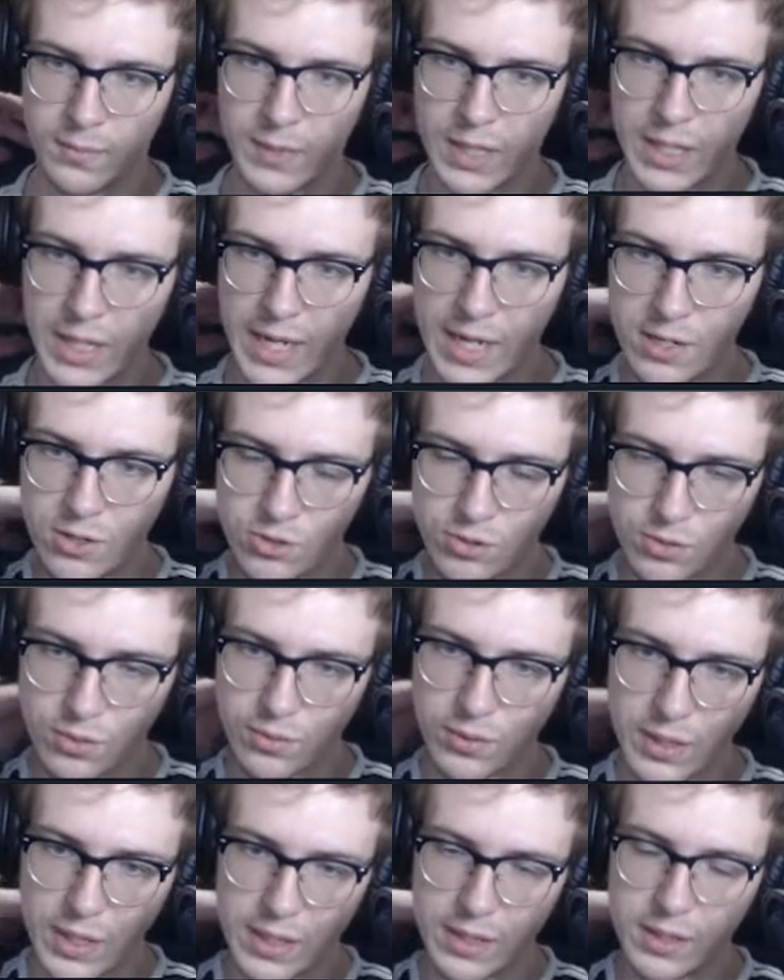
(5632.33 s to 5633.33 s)
Andrew,
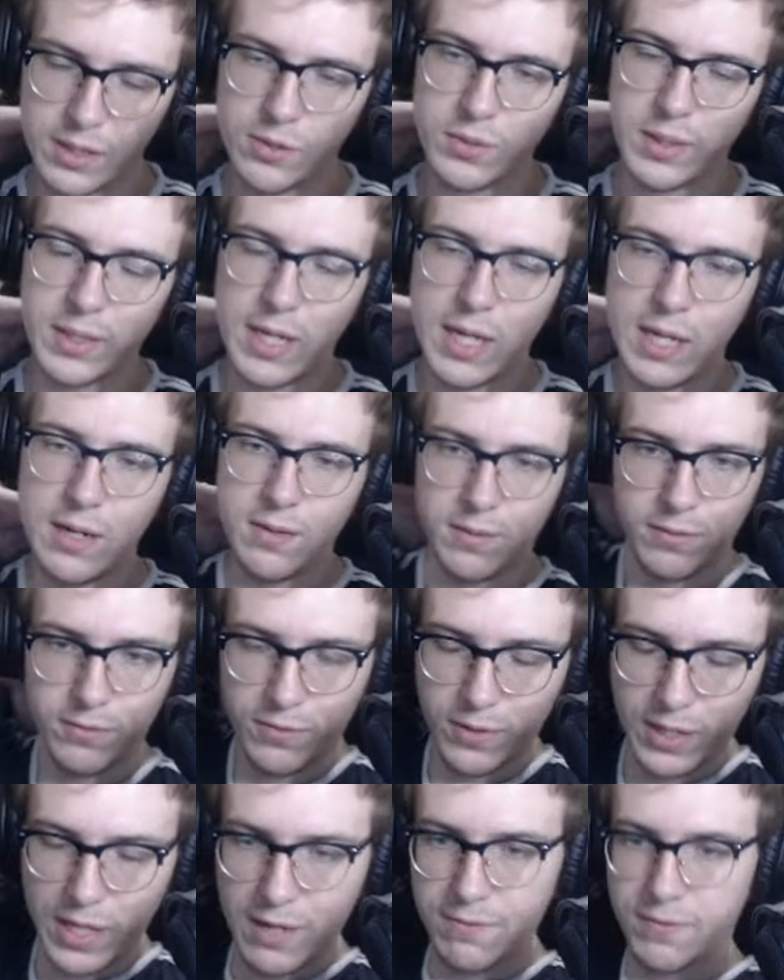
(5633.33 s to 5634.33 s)
thank you again for
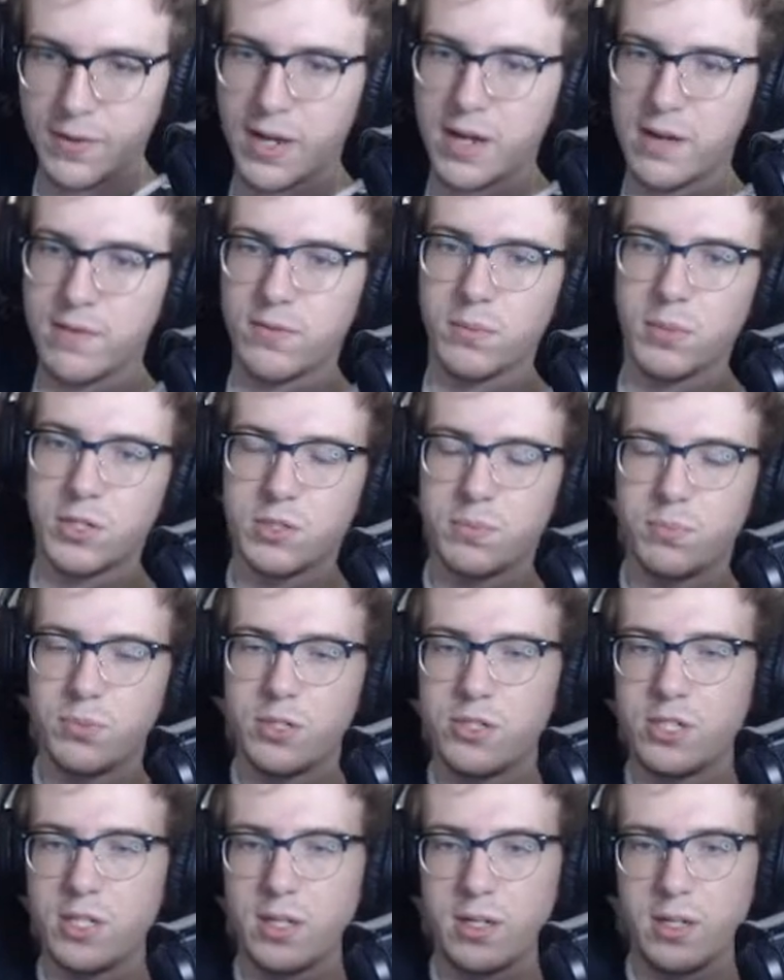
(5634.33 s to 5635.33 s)
that $5. Much
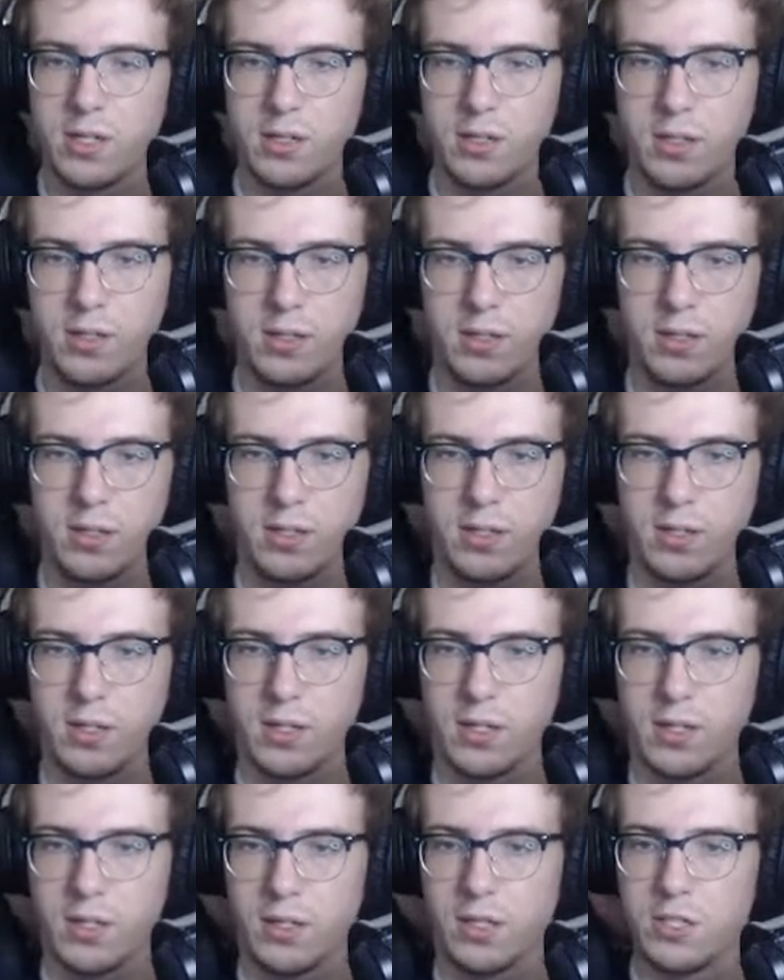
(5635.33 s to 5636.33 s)
appreciated.
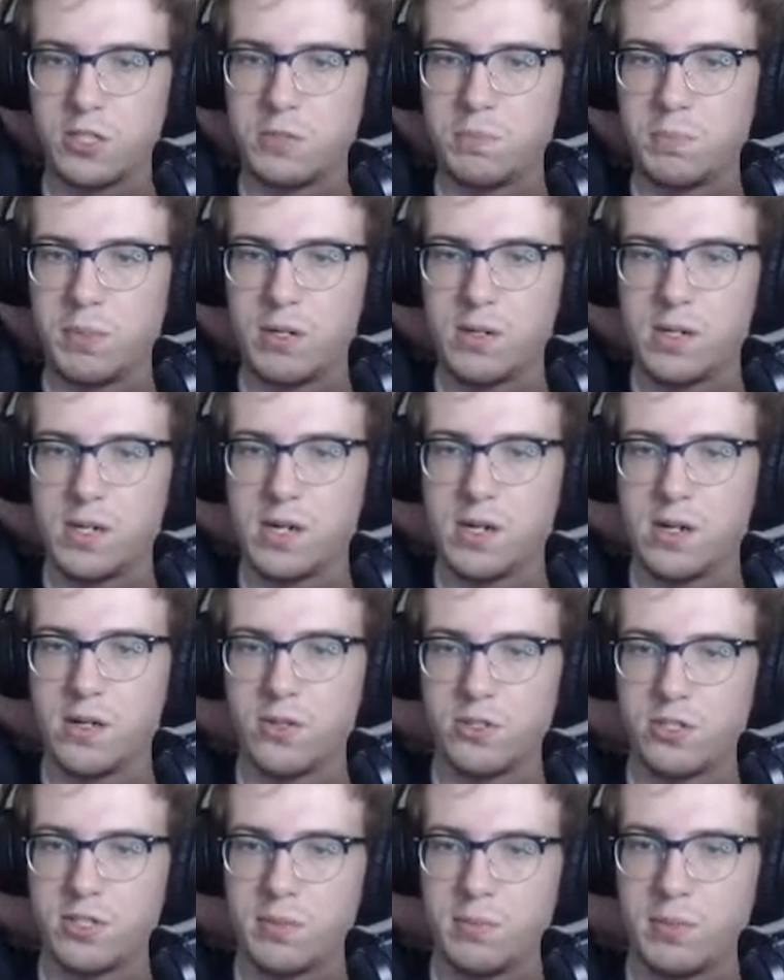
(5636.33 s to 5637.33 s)
The Spirit and other
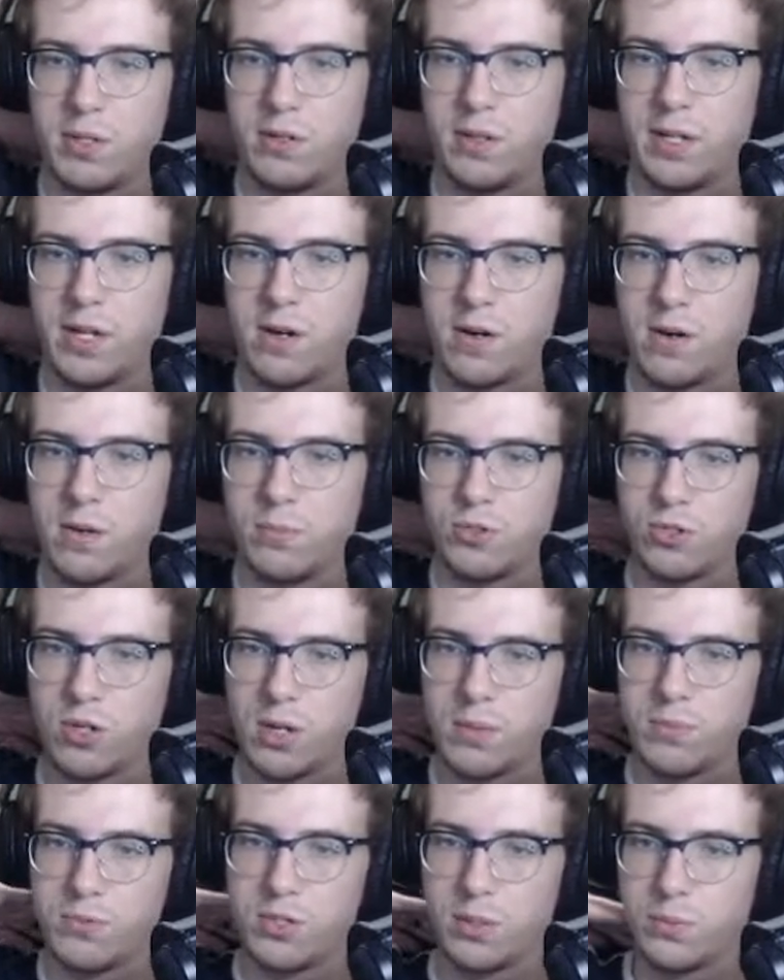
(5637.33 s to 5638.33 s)
similarly armed
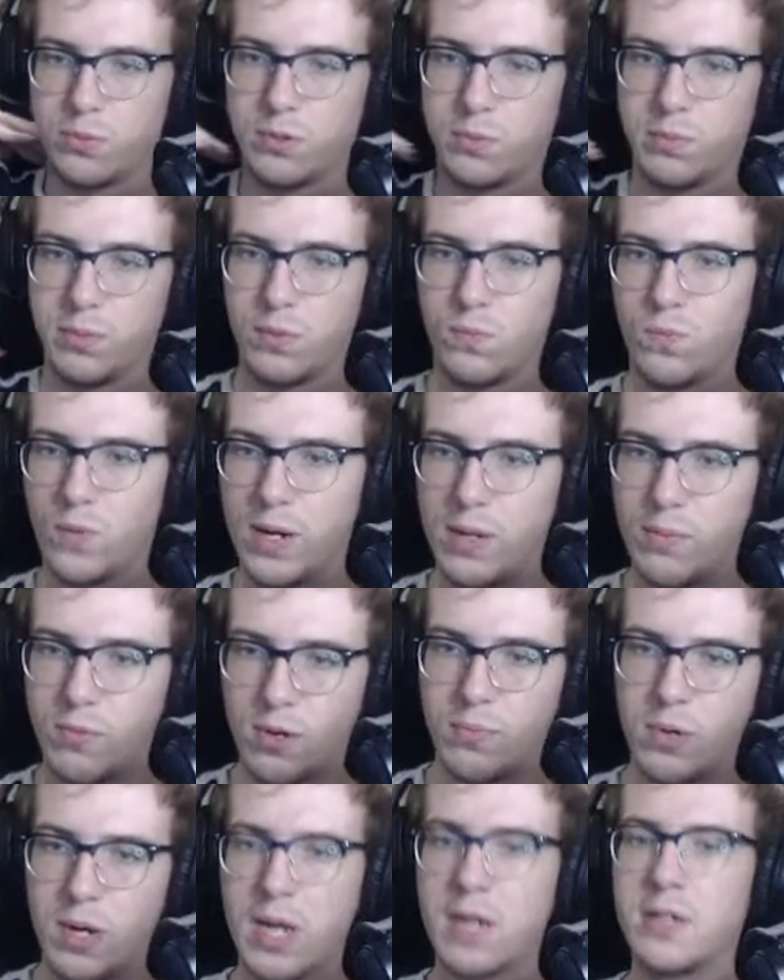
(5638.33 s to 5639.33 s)
dropships would be way more
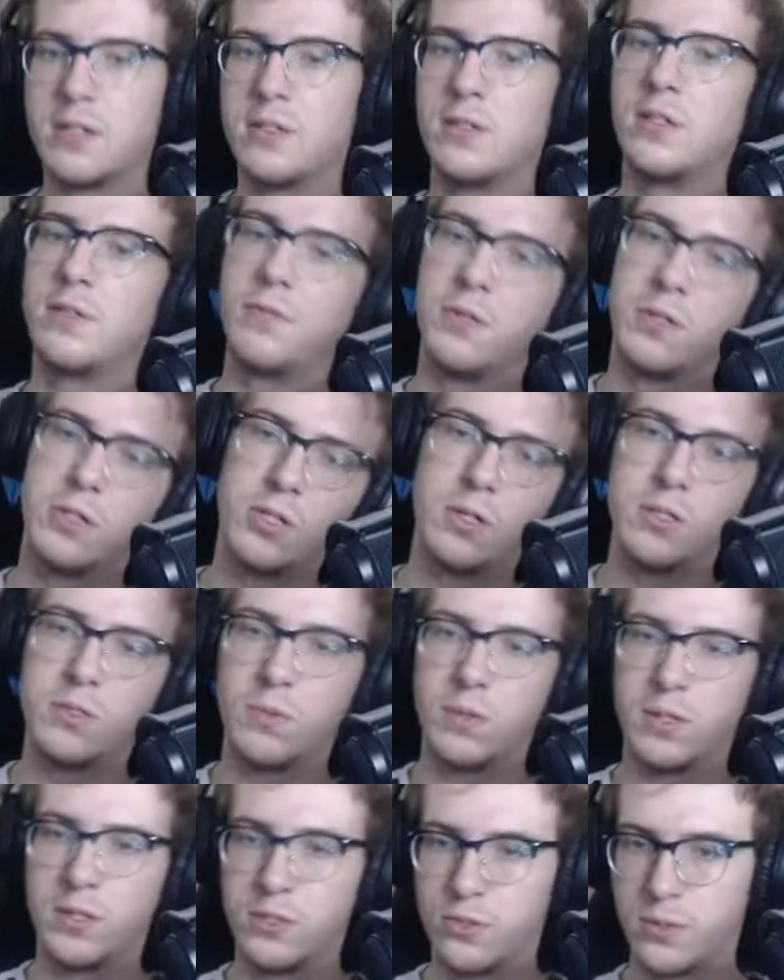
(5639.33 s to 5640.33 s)
practical if the turrets were
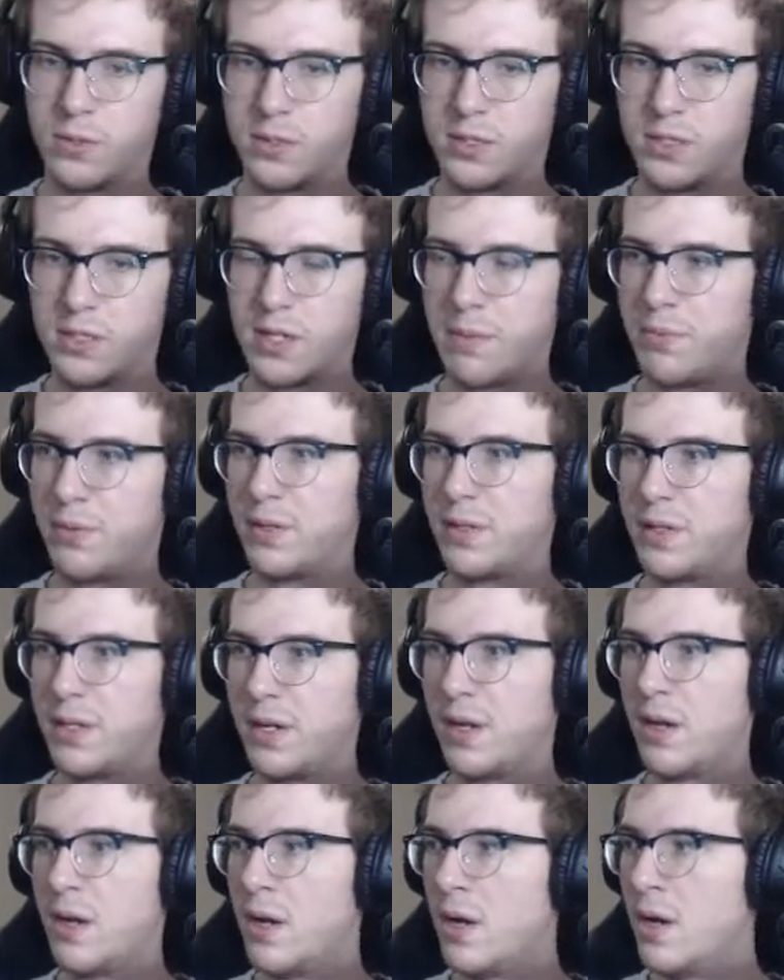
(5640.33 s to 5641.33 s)
controlled separately.
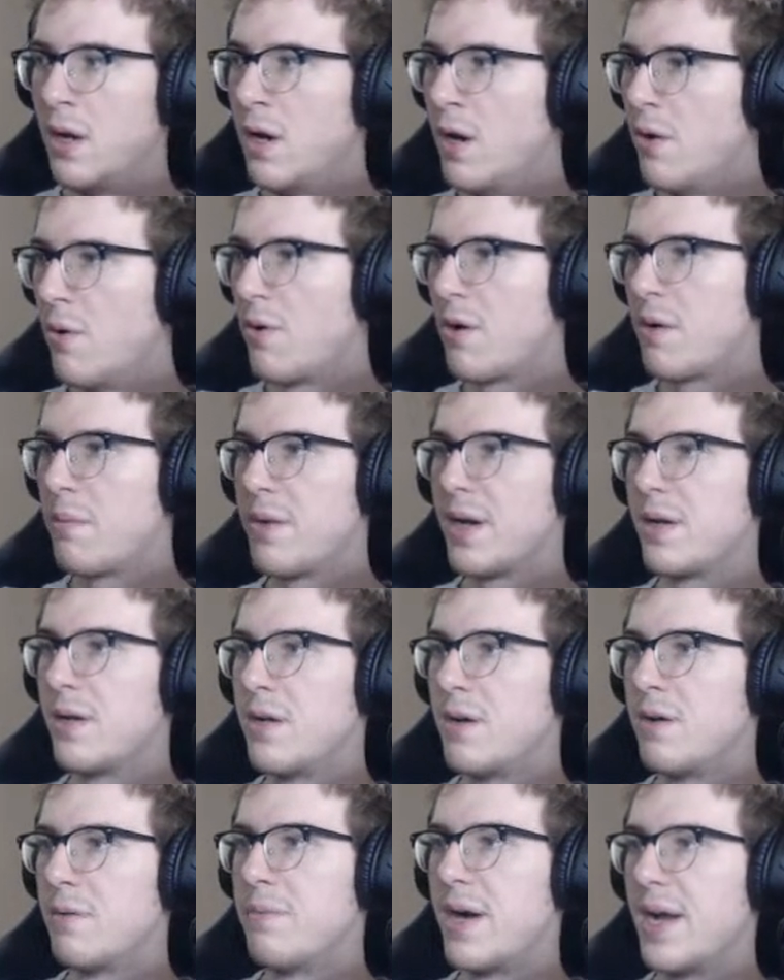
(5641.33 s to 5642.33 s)
Or by
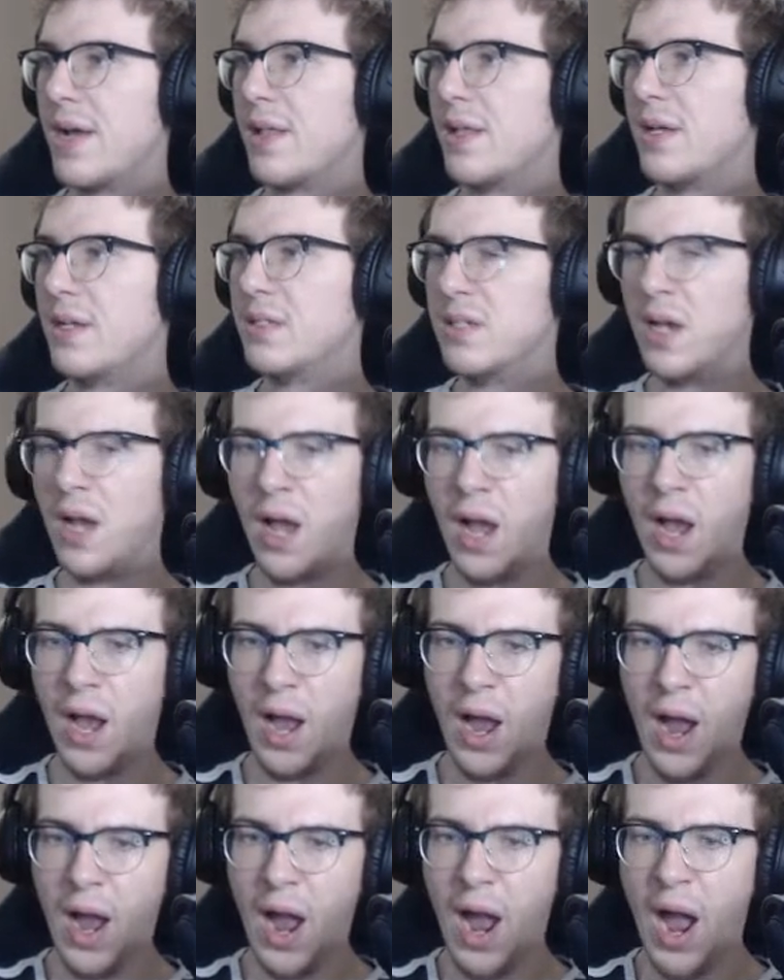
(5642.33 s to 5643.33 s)
co-pilots.
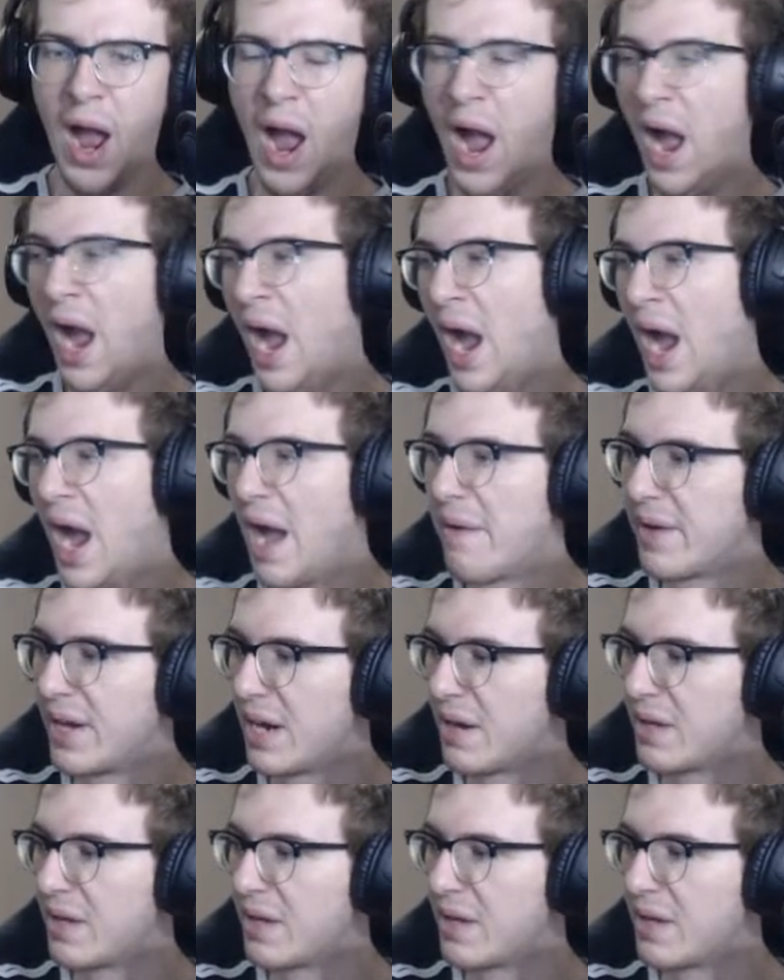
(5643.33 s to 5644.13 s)
I mean,